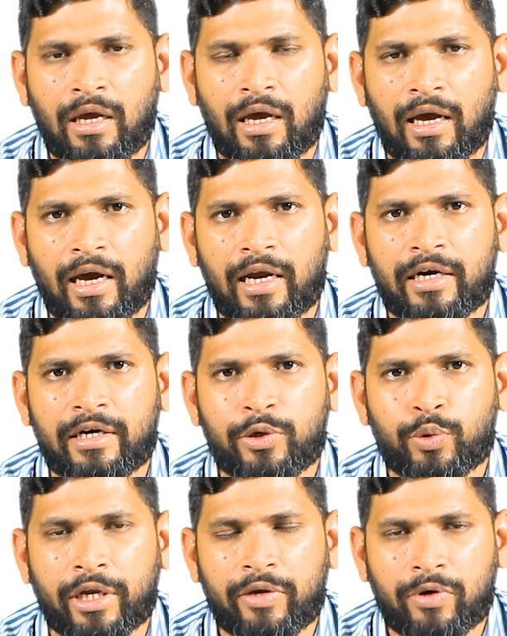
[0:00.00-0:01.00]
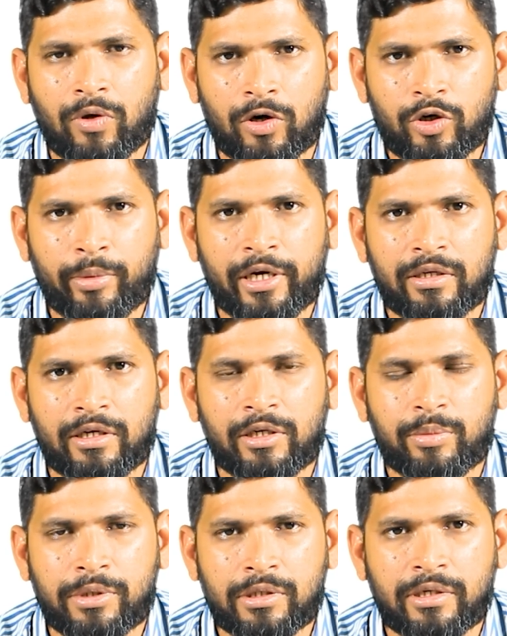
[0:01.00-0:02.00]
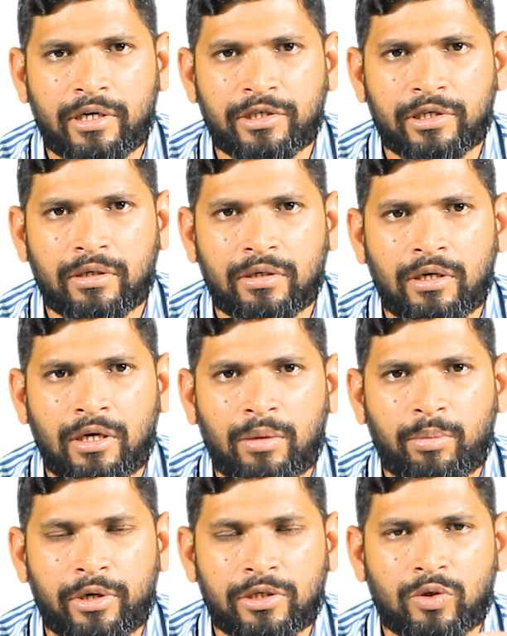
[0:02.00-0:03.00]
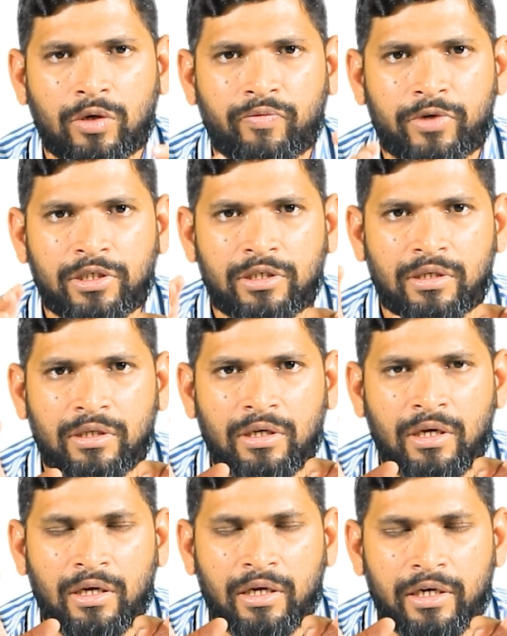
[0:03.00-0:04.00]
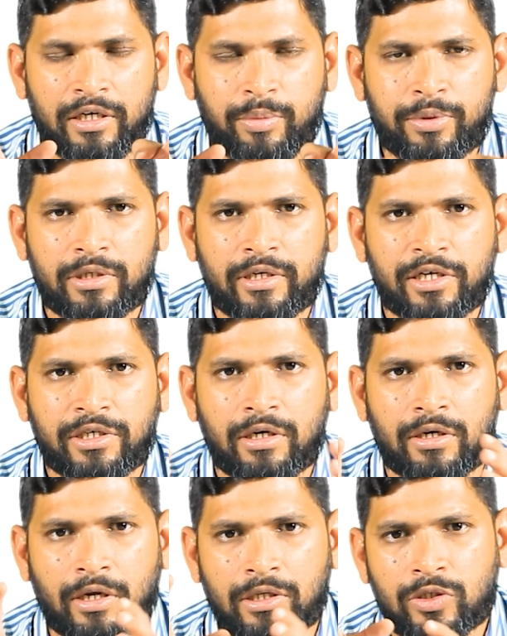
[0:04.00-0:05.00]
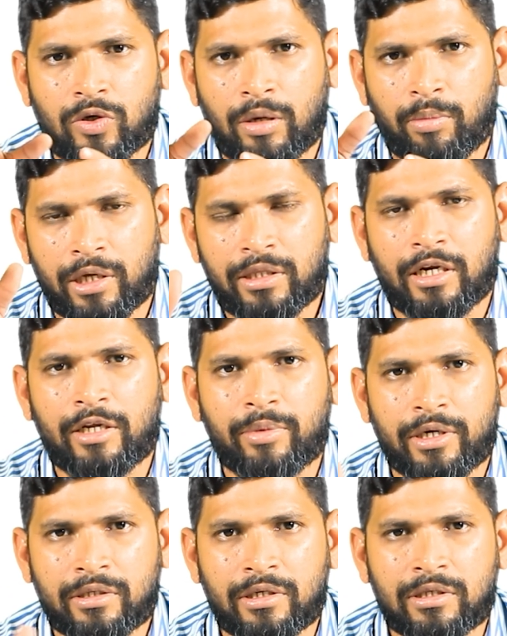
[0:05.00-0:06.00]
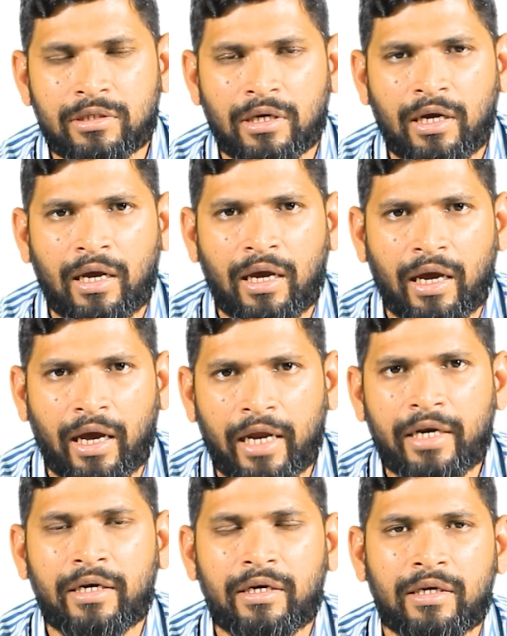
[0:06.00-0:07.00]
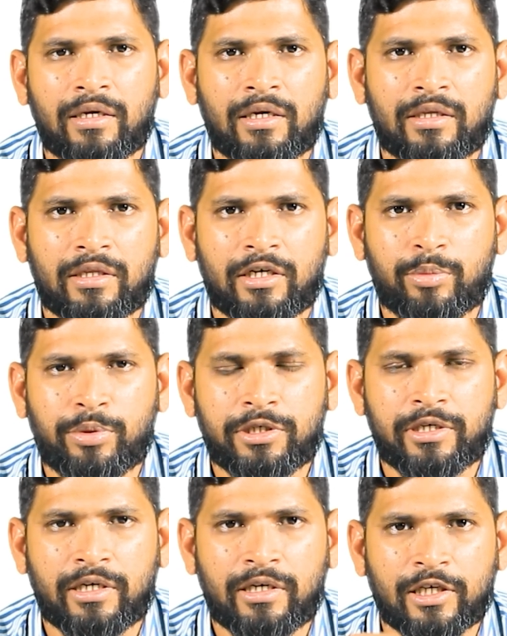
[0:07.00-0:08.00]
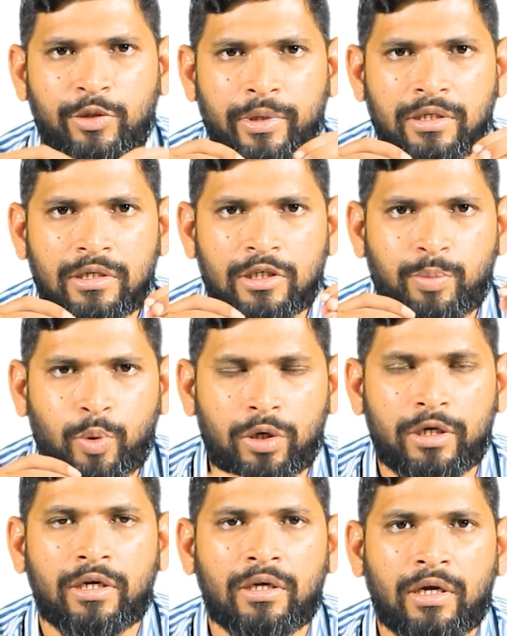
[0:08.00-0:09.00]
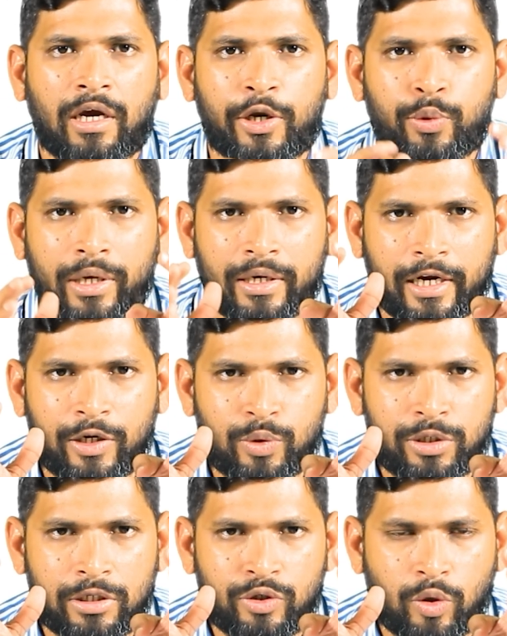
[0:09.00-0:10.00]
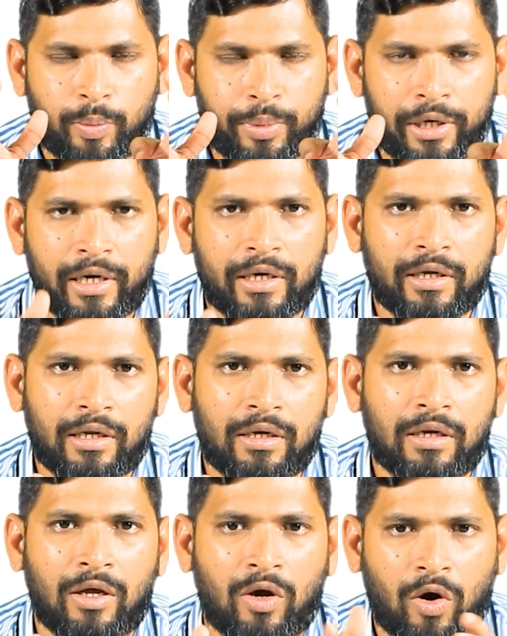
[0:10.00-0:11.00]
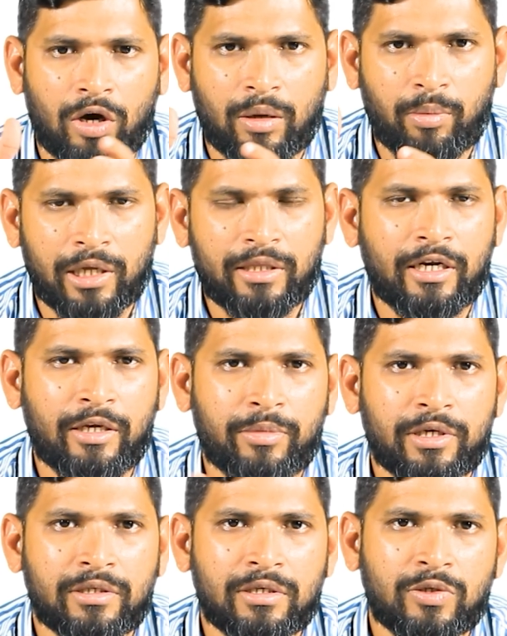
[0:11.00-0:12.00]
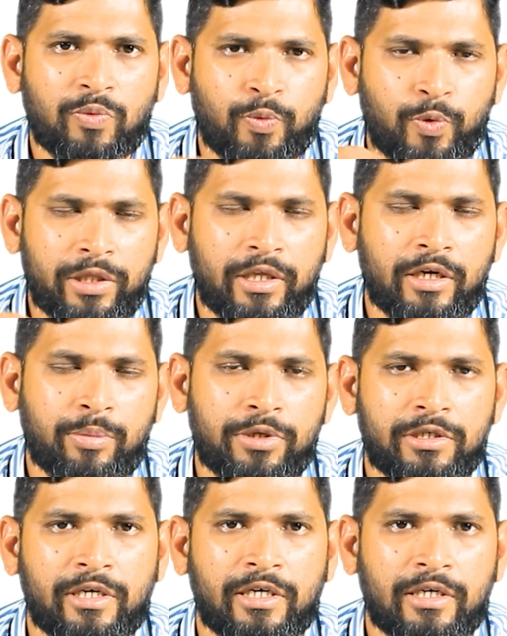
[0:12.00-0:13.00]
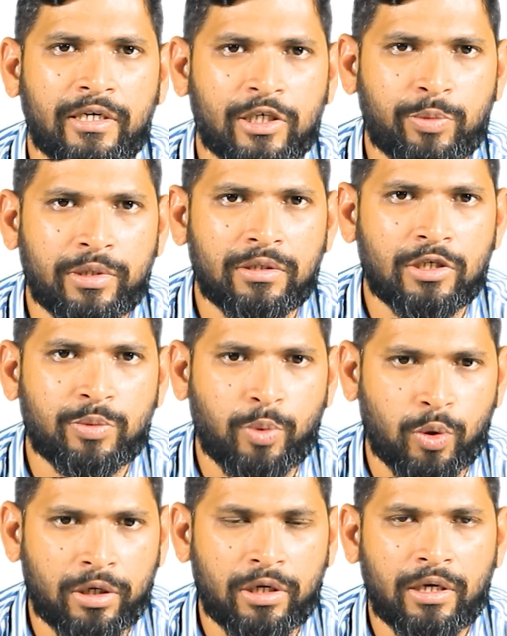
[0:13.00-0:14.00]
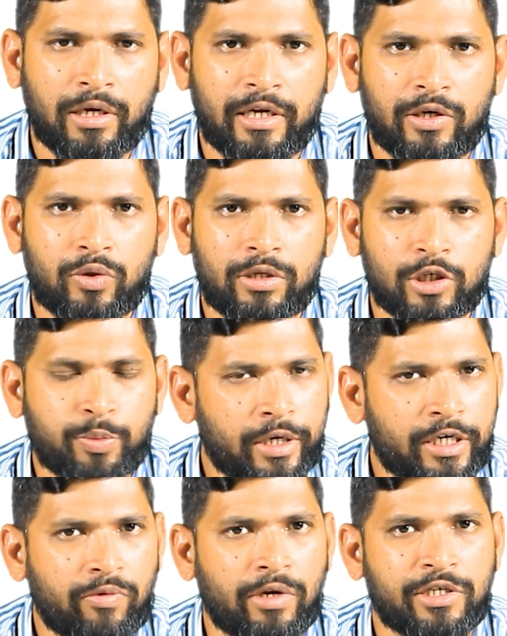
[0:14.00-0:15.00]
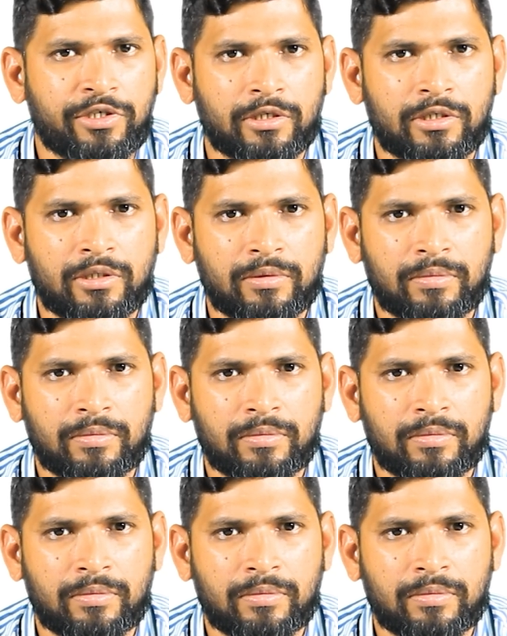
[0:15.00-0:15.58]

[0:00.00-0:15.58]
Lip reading: and you can even automate the depreciation based on which depreciation runs on a monthly basis and the depreciated expenses booked, and you can get to see your P&L on a monthly basis with the depreciated expenses booked into the respective ledgers.